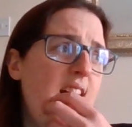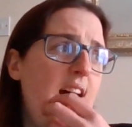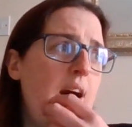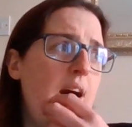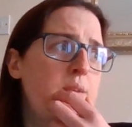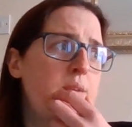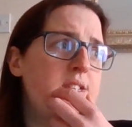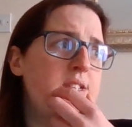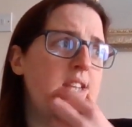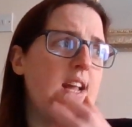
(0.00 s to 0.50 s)

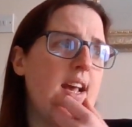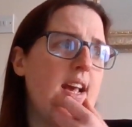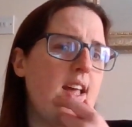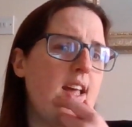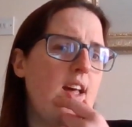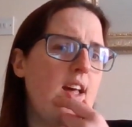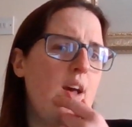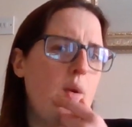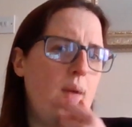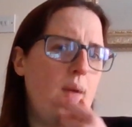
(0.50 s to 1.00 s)
I was
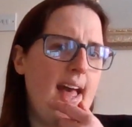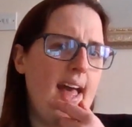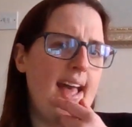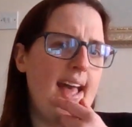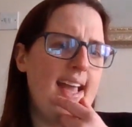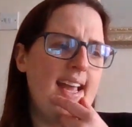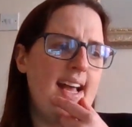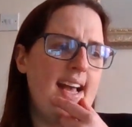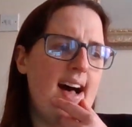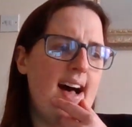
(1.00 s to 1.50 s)
like,
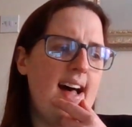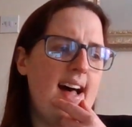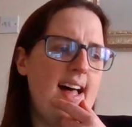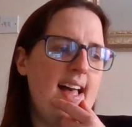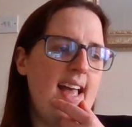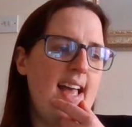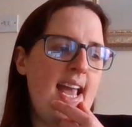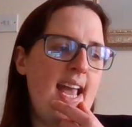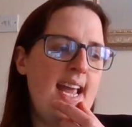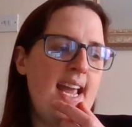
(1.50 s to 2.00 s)
okay,
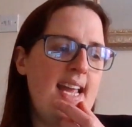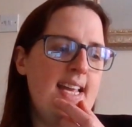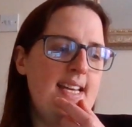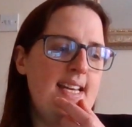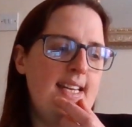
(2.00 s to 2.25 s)
I